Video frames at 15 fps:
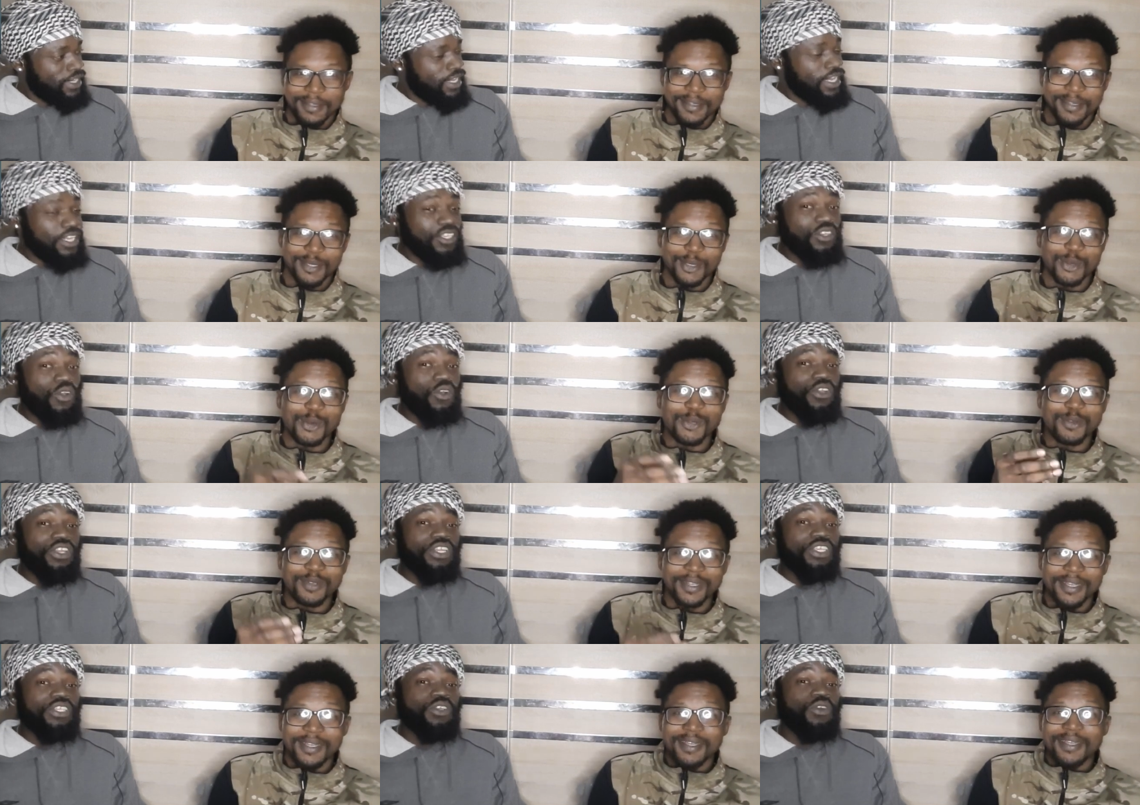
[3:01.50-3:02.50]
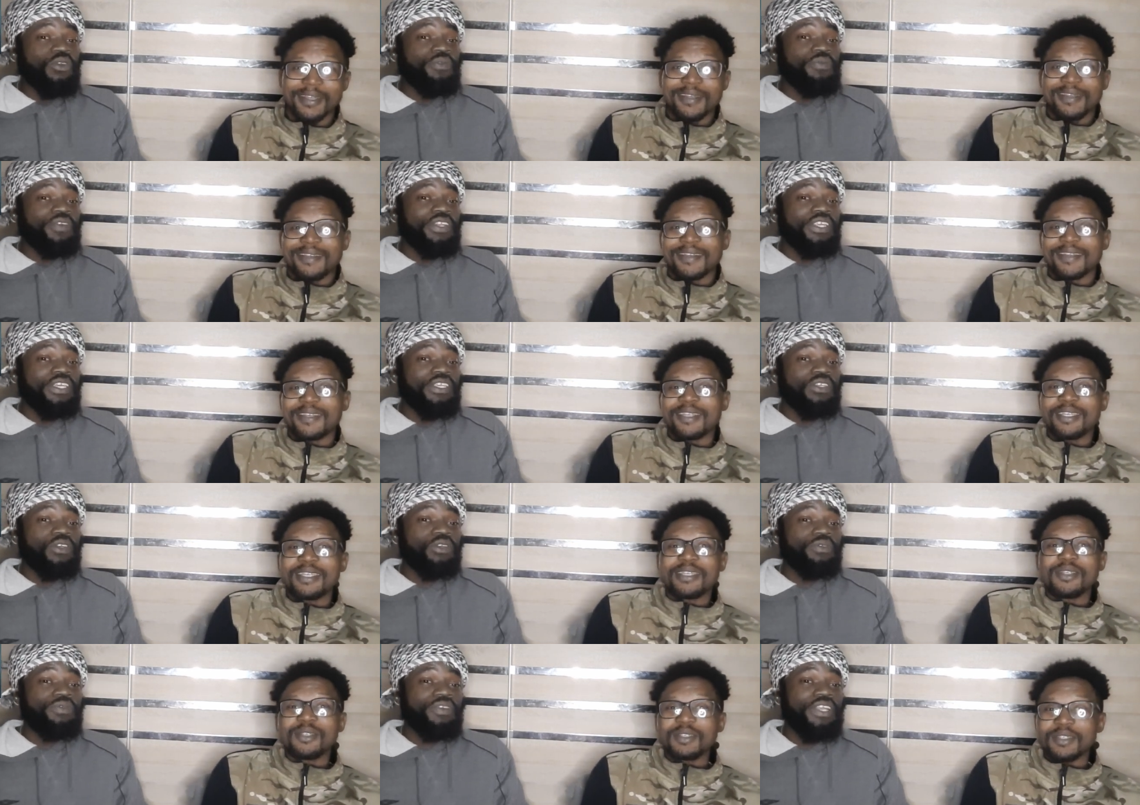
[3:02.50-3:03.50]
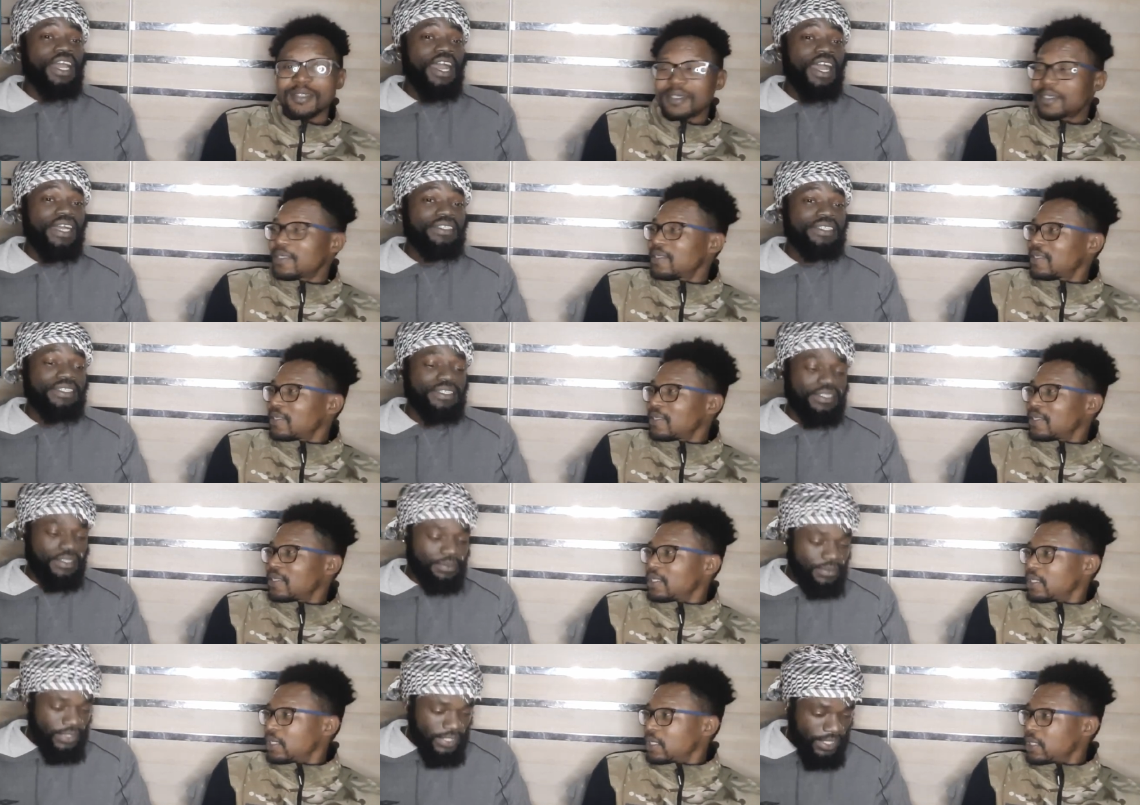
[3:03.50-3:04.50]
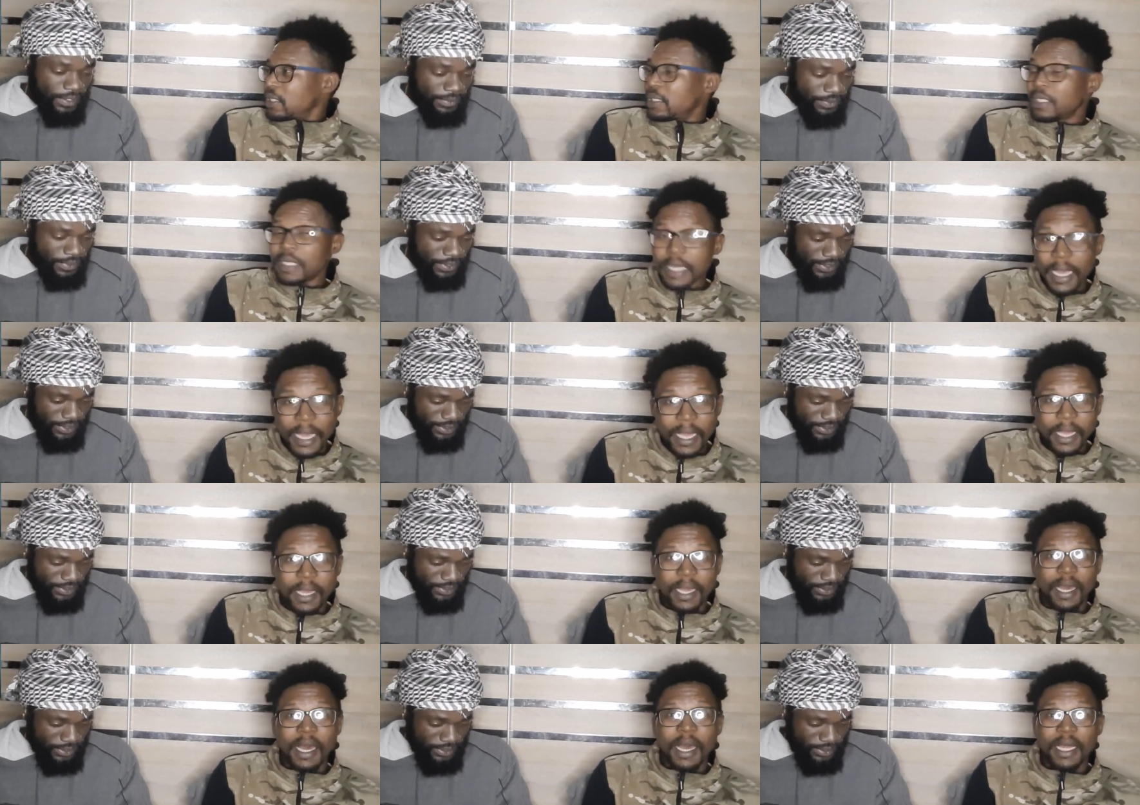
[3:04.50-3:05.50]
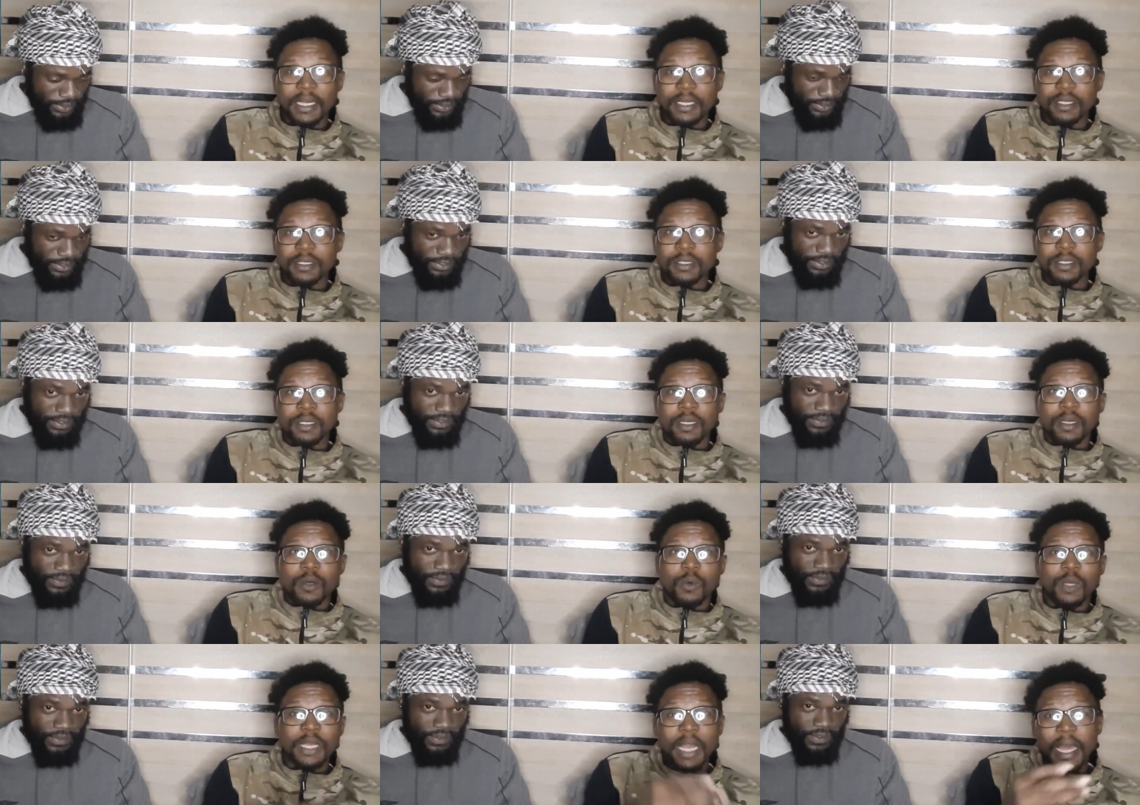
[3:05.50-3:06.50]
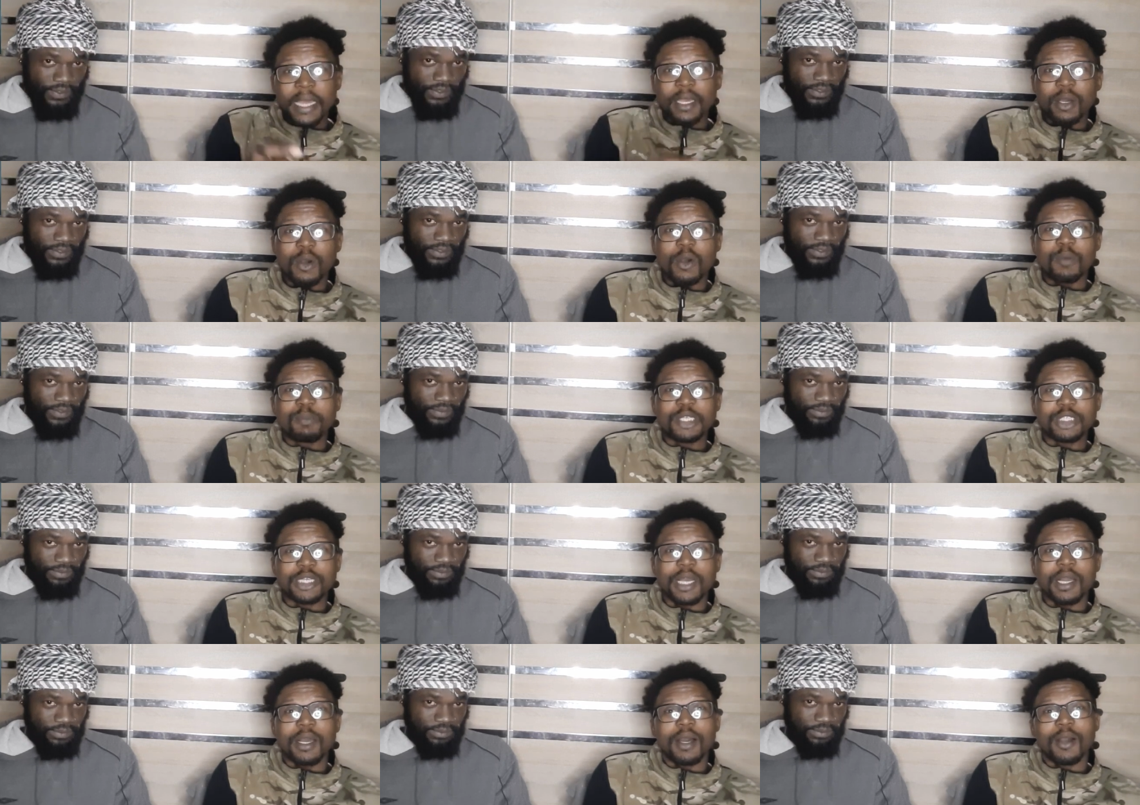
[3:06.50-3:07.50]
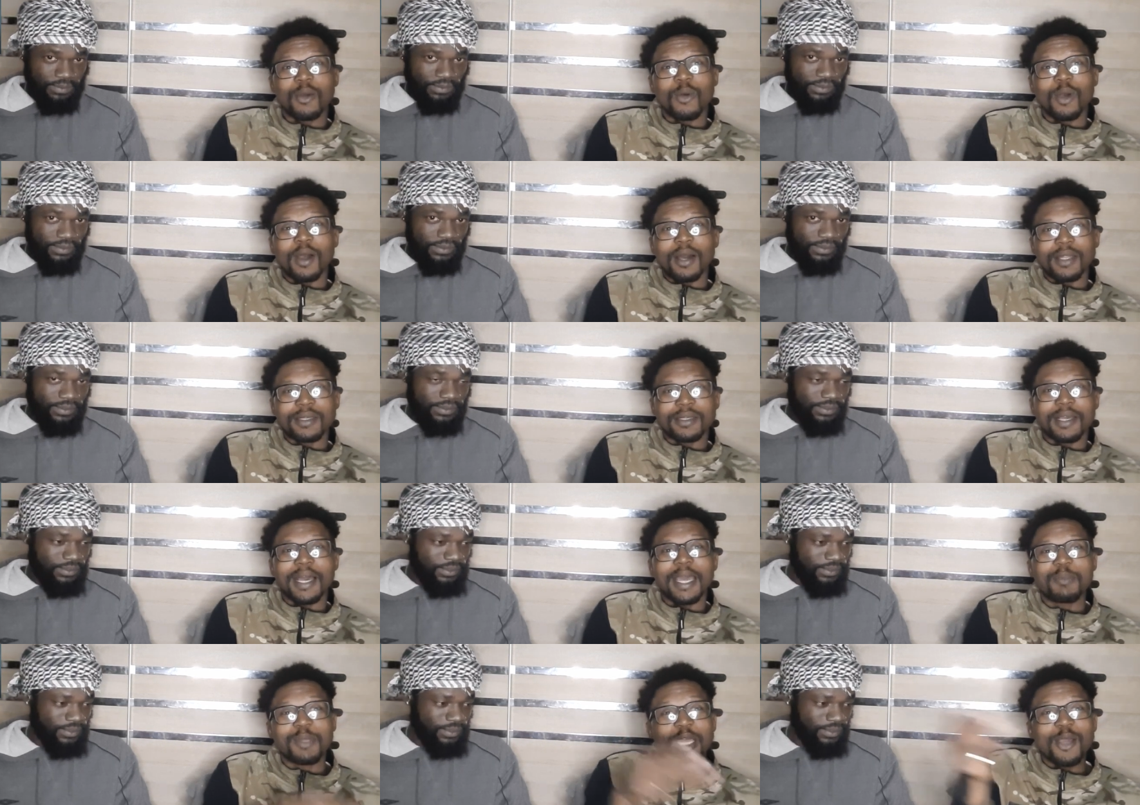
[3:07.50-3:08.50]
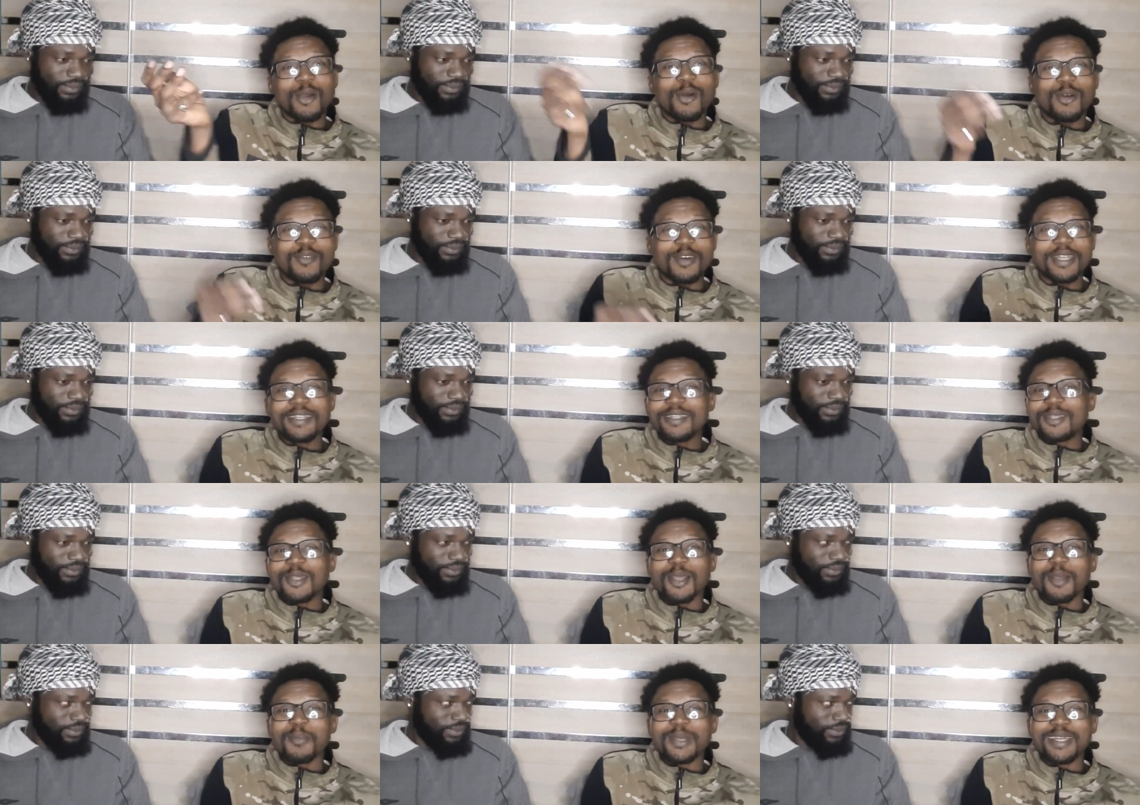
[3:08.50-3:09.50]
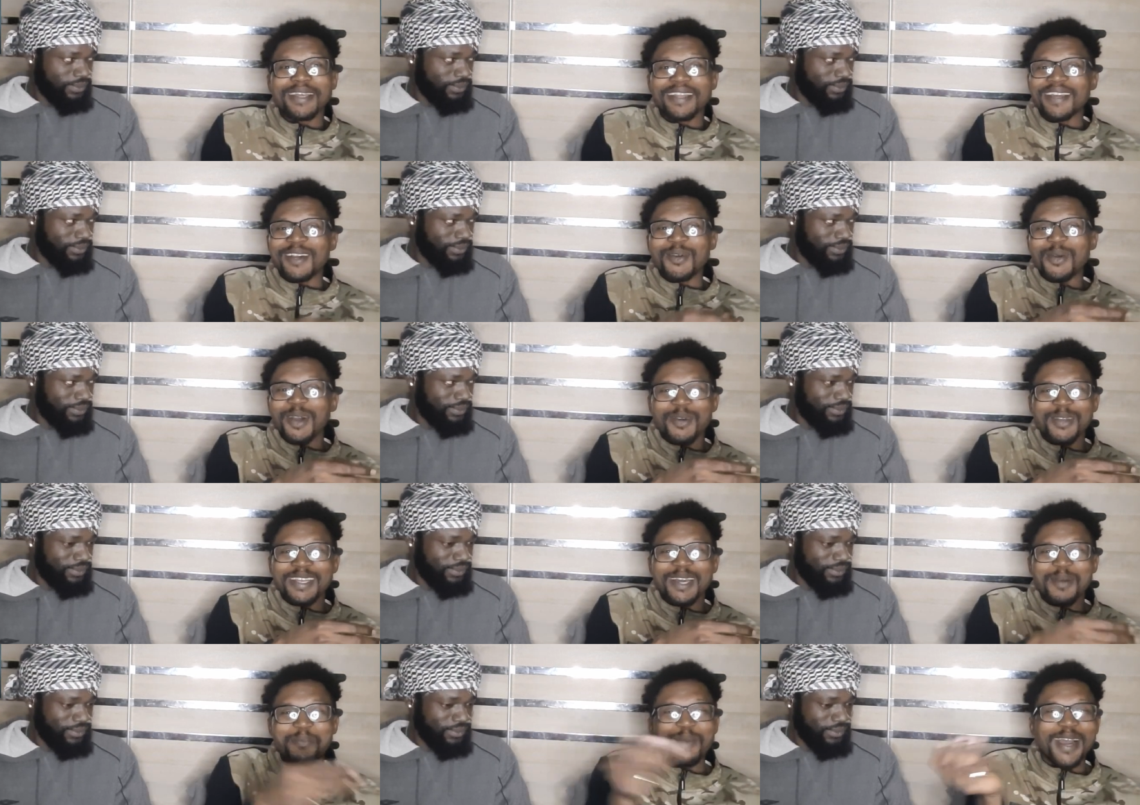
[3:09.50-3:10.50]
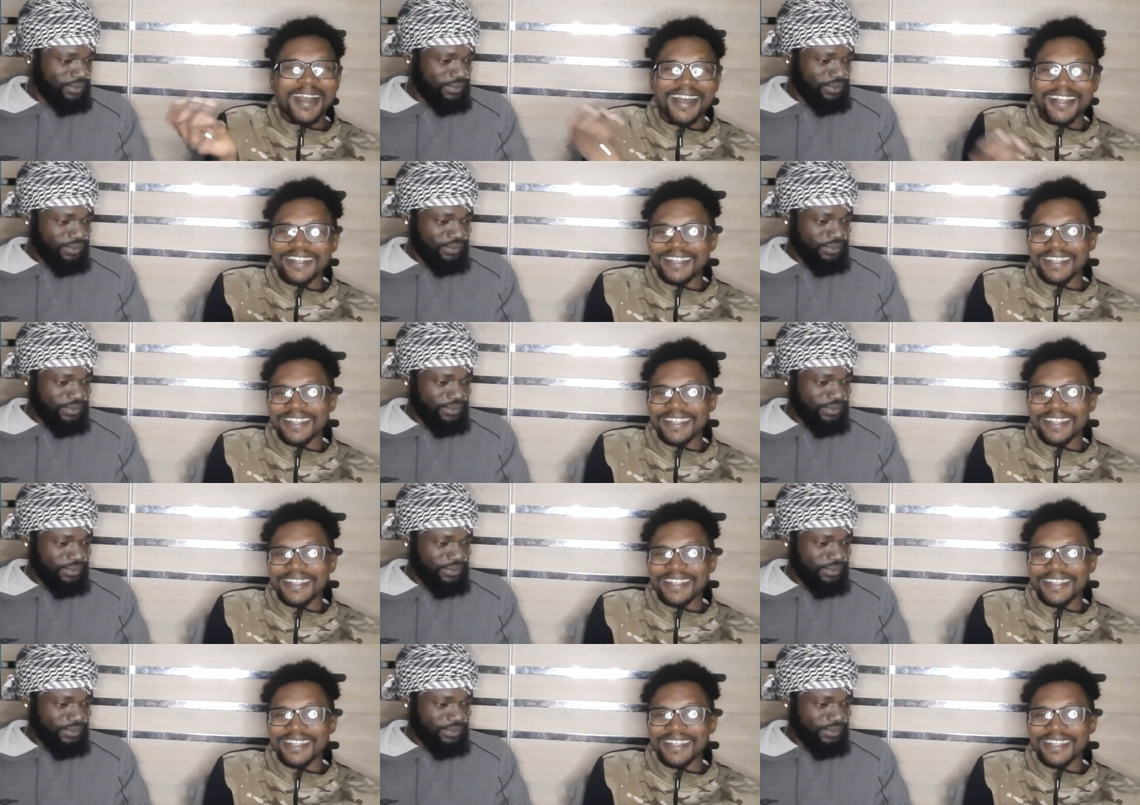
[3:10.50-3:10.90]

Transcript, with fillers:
Speaker 1: 13 it, it good, good, it good for the it good for the artist himself yeah
Speaker 2: and we like how Mishaka go on, can take over determine, and go on with a bag of